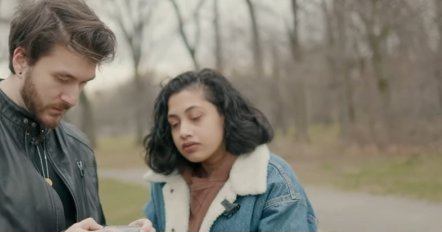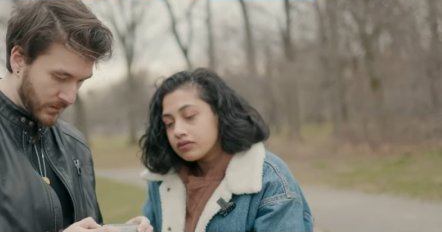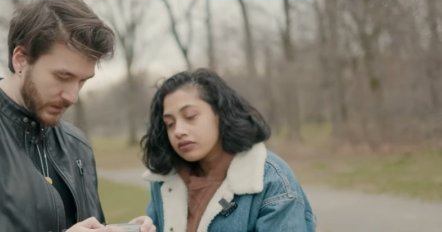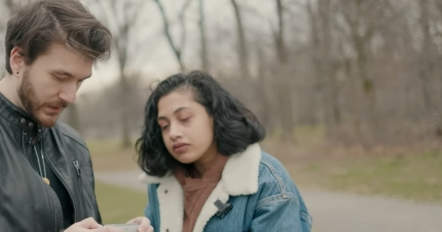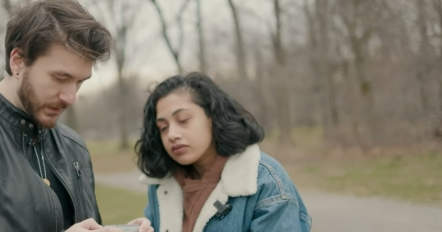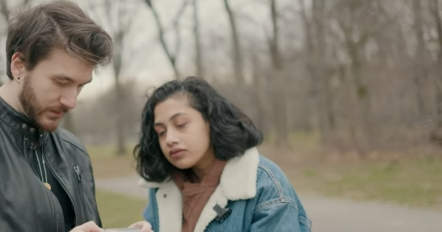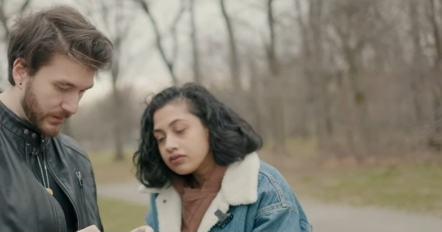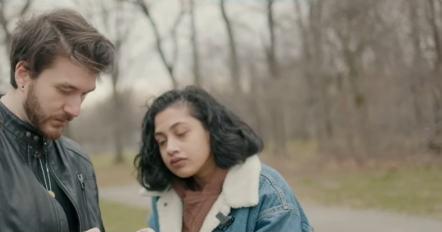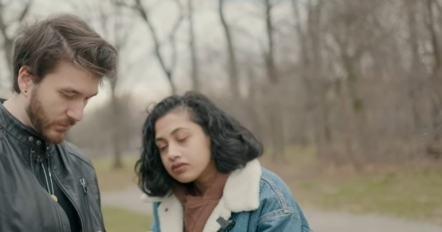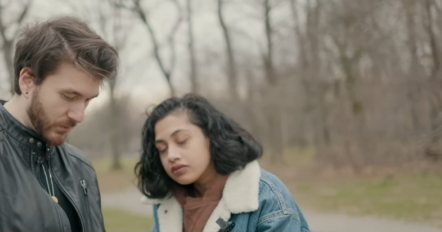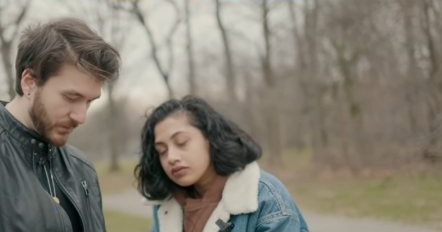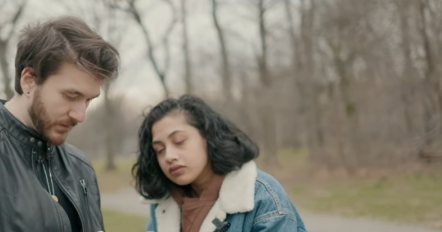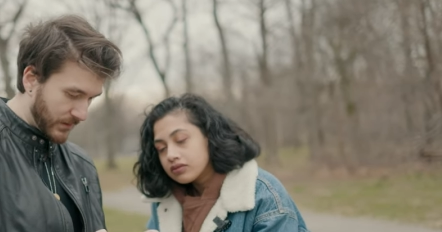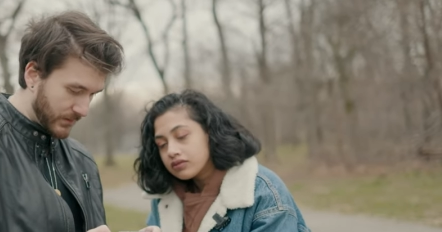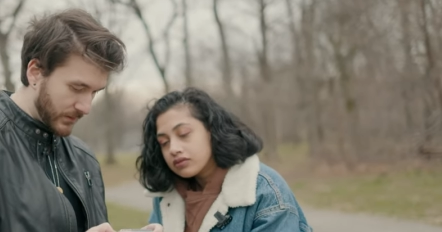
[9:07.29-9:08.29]
Speaker 1: Yeah, it's at
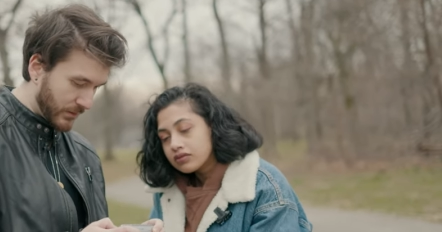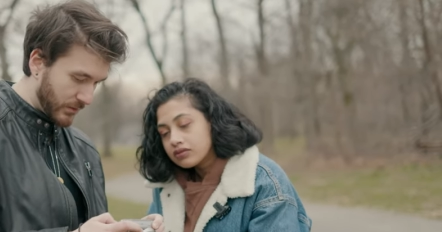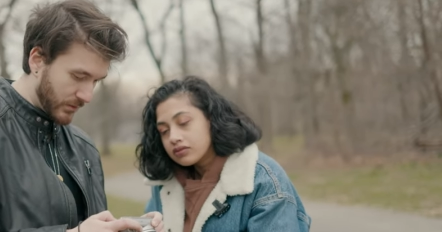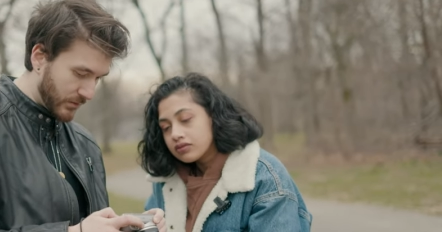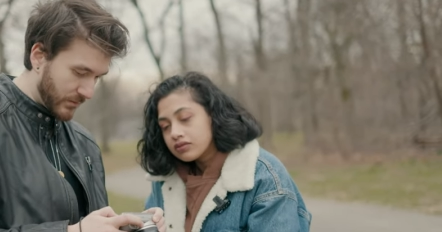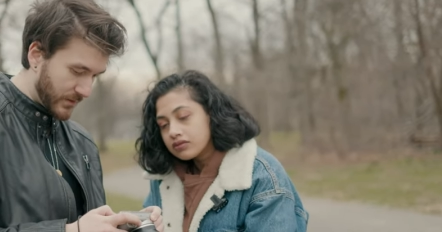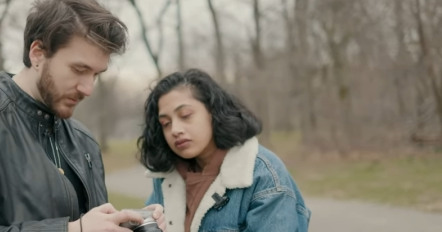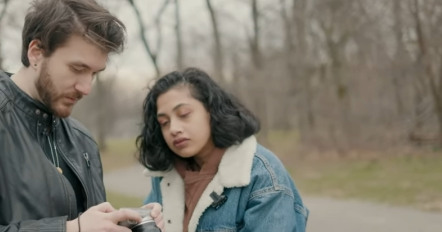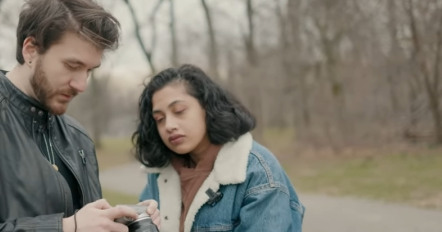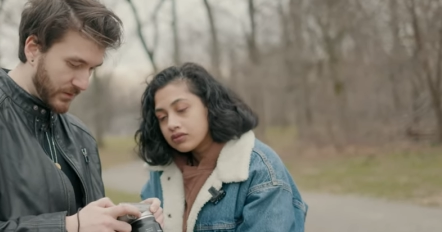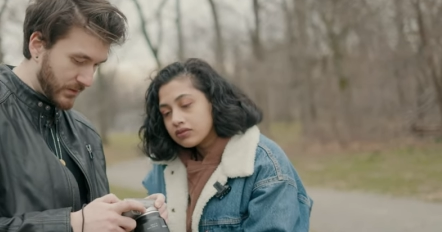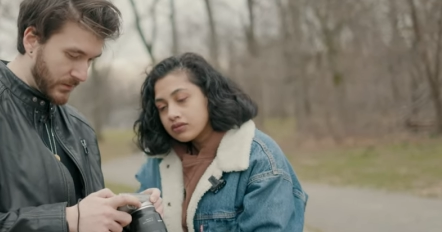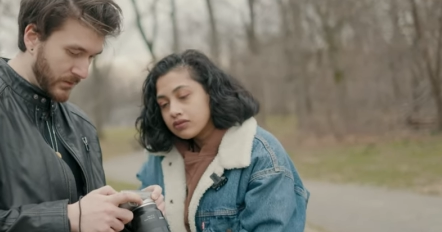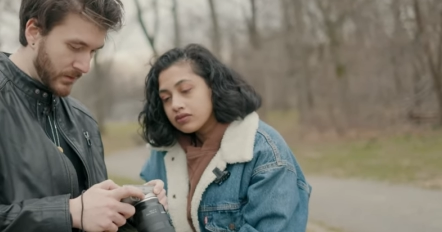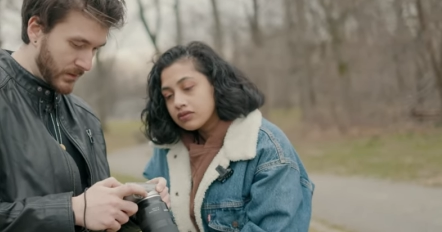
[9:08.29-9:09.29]
12,800 for some reason.
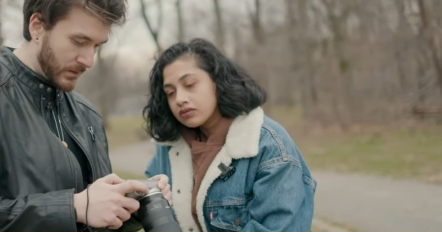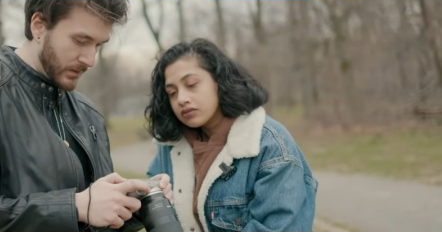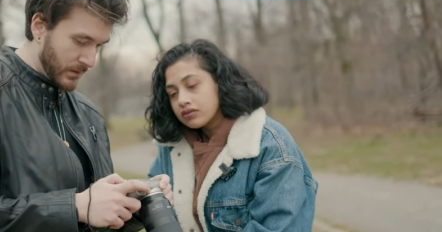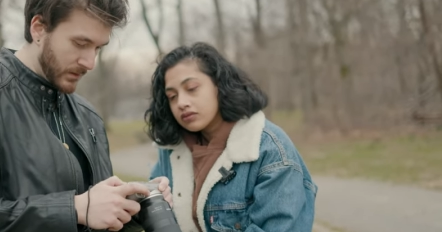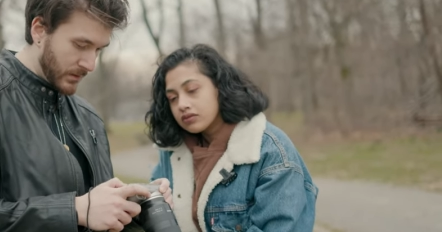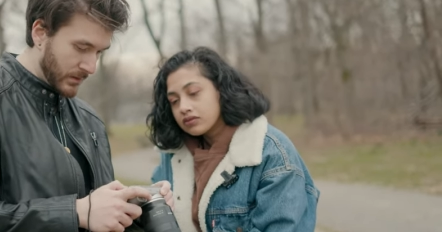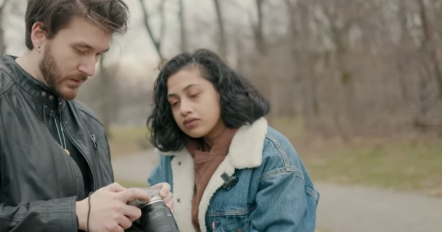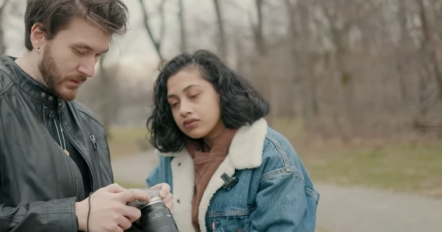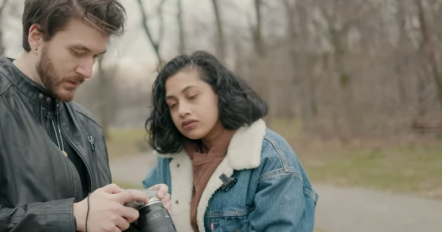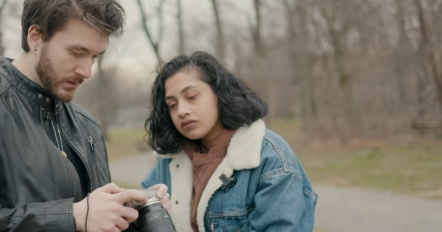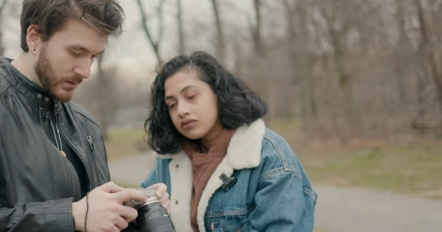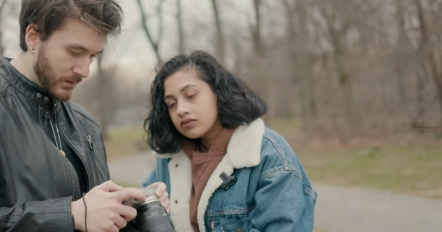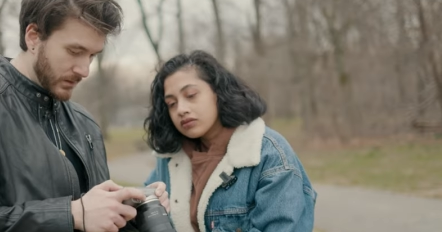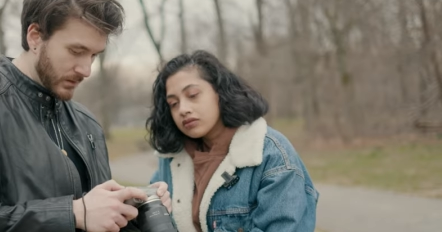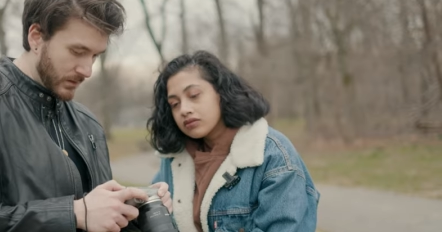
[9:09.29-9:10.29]

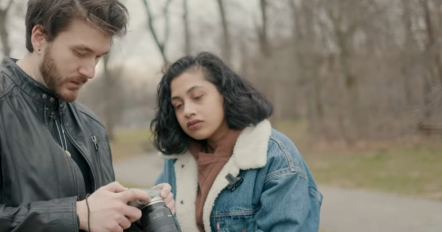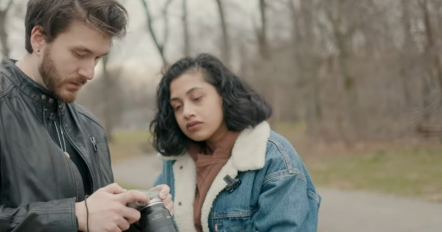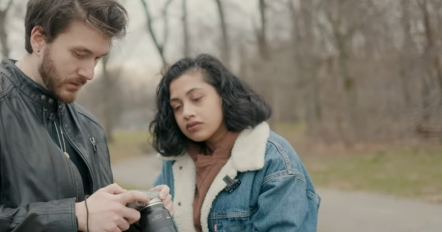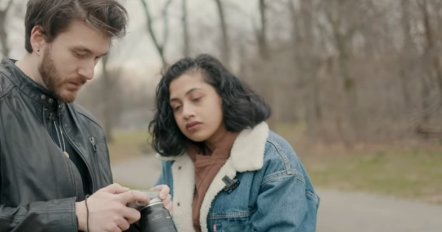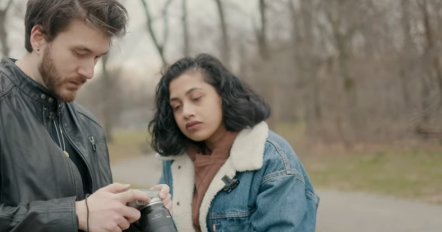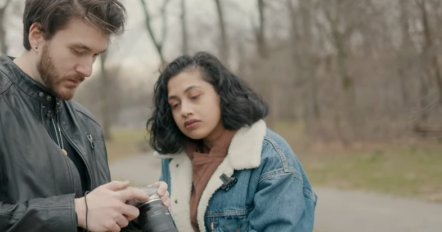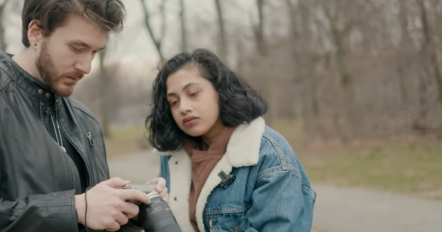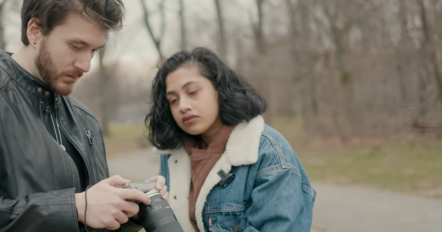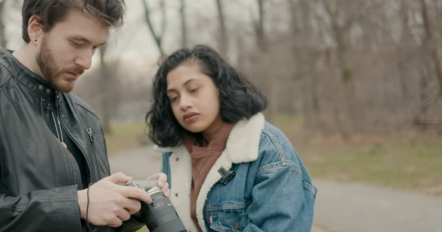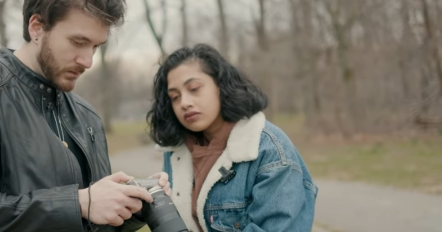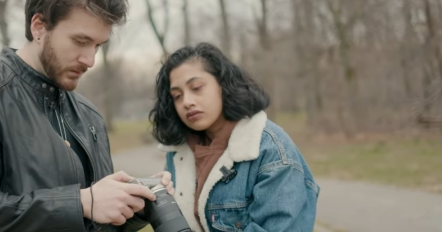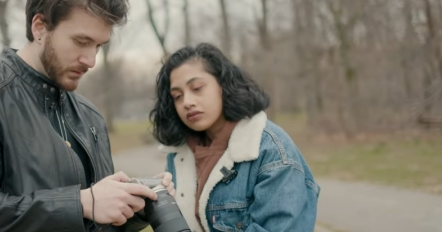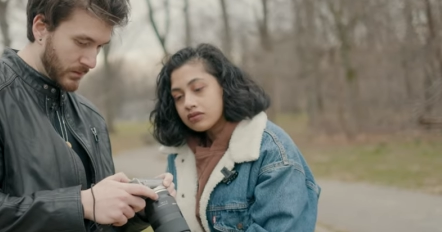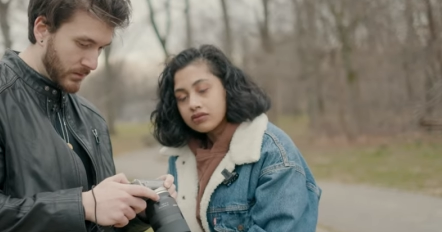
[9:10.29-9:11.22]
Here. Yeah